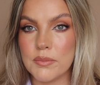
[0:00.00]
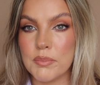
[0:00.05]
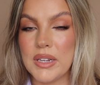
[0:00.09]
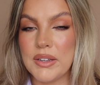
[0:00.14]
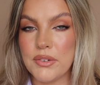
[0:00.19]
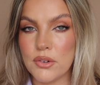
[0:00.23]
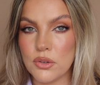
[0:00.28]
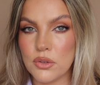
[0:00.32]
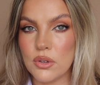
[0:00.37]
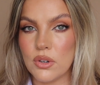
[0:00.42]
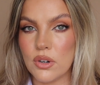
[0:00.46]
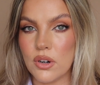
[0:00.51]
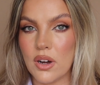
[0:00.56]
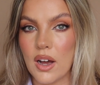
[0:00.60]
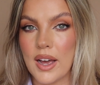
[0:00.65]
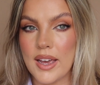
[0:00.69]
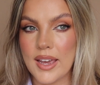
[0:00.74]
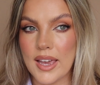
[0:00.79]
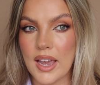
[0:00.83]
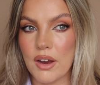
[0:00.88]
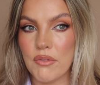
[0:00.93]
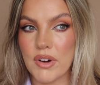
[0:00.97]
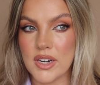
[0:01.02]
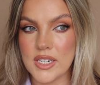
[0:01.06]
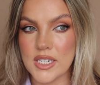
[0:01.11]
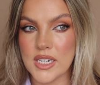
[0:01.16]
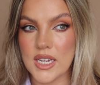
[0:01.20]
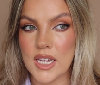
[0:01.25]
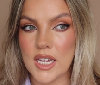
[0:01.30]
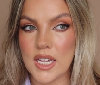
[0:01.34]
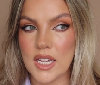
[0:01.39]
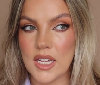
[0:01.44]
believe it or not, I get
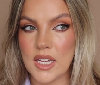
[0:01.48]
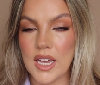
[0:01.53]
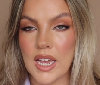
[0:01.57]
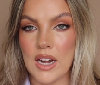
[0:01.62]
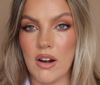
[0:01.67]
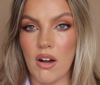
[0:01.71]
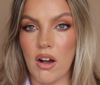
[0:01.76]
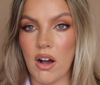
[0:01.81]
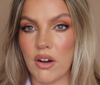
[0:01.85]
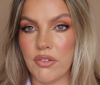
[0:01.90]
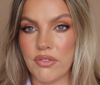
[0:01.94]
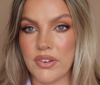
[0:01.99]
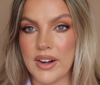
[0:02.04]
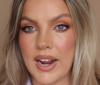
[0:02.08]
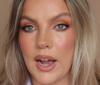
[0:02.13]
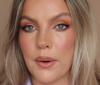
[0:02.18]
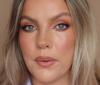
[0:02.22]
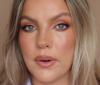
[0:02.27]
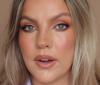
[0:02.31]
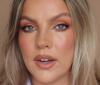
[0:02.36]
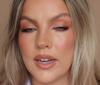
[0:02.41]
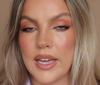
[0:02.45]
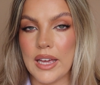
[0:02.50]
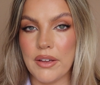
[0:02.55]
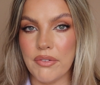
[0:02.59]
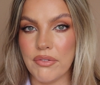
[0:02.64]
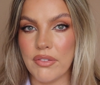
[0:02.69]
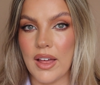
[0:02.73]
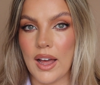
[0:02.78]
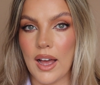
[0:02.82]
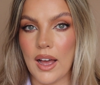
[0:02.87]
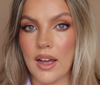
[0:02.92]
ready in half an hour,
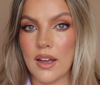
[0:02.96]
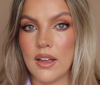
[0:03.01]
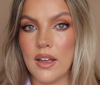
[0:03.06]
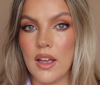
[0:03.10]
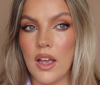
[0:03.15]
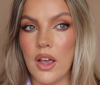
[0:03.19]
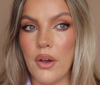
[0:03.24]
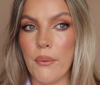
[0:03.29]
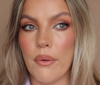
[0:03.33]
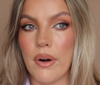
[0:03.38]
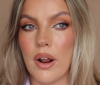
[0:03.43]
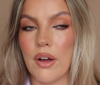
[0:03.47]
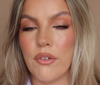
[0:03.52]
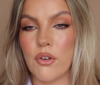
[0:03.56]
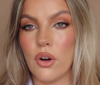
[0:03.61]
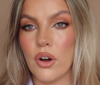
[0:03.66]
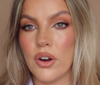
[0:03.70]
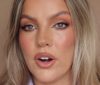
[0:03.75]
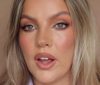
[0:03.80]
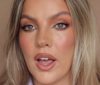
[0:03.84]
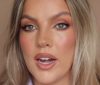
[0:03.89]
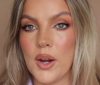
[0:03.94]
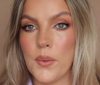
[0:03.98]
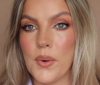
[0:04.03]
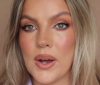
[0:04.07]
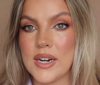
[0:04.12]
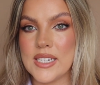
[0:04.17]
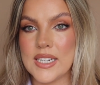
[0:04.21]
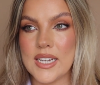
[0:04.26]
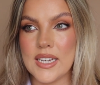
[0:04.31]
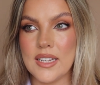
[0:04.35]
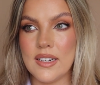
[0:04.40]
if that. When I've got an early
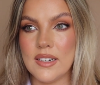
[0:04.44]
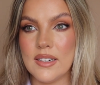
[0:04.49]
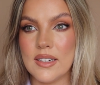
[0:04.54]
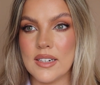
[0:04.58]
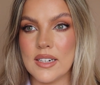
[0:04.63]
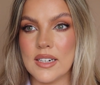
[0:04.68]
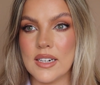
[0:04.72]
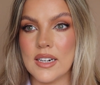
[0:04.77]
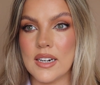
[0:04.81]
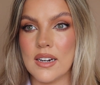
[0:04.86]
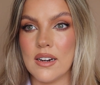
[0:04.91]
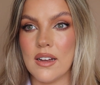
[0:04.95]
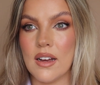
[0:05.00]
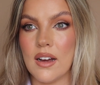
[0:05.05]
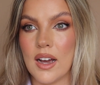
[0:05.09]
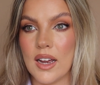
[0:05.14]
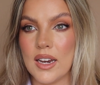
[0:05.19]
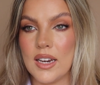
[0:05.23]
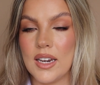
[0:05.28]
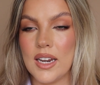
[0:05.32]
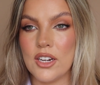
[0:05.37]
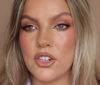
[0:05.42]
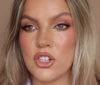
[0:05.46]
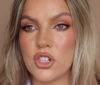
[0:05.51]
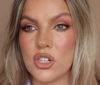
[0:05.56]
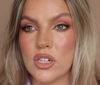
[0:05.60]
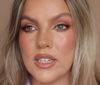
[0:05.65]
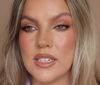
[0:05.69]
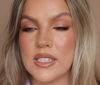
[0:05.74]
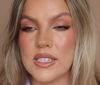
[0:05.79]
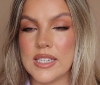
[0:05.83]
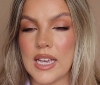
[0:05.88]
wedding, I
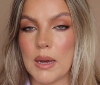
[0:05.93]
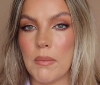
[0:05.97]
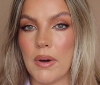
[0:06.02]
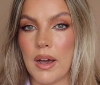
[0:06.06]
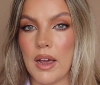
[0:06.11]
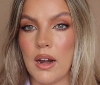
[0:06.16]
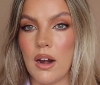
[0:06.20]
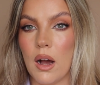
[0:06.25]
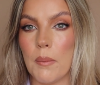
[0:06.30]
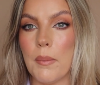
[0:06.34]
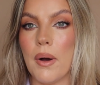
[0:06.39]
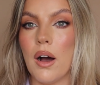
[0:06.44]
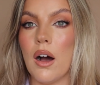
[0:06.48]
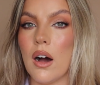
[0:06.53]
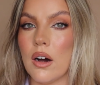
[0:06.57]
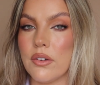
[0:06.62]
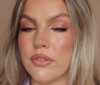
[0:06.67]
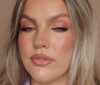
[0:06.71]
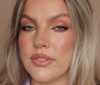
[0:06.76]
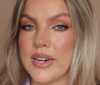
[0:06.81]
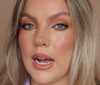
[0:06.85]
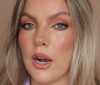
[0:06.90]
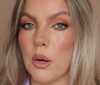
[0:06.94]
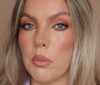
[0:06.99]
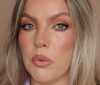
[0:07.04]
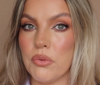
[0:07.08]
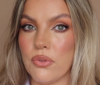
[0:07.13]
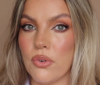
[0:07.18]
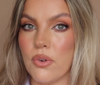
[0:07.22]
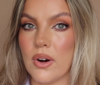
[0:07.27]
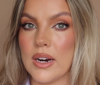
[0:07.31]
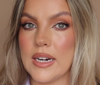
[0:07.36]
literally set my alarm half an hour
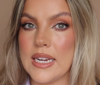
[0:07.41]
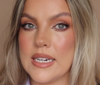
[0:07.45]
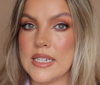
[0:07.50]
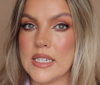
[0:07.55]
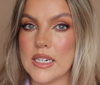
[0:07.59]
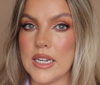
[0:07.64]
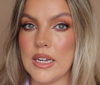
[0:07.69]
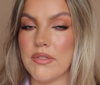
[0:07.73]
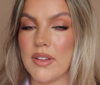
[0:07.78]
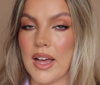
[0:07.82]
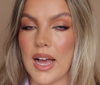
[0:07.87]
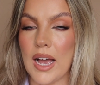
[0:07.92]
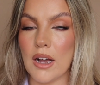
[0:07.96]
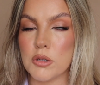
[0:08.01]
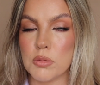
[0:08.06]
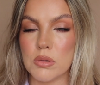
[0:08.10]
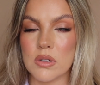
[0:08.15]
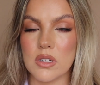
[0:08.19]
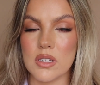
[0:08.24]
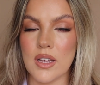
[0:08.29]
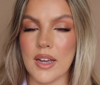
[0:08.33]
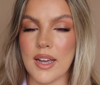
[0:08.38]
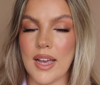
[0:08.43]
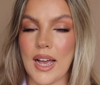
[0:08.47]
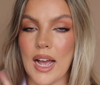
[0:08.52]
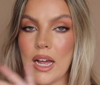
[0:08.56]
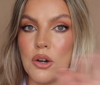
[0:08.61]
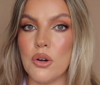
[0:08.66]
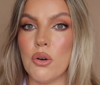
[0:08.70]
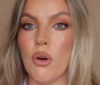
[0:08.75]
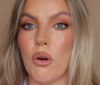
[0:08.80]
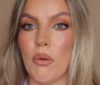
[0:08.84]
before I need to leave the house because I
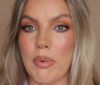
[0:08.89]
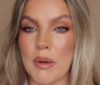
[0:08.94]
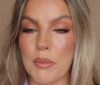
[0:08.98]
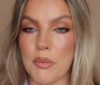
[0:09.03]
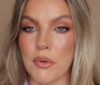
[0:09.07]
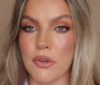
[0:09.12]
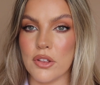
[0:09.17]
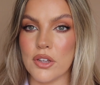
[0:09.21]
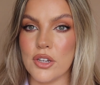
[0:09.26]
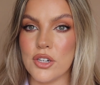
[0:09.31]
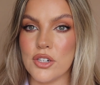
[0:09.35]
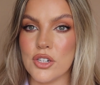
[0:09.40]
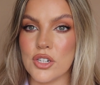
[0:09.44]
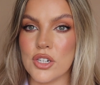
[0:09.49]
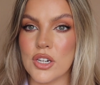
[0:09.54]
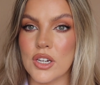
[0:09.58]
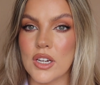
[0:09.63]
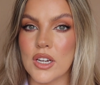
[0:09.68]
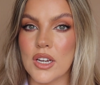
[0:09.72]
cannot be bothered.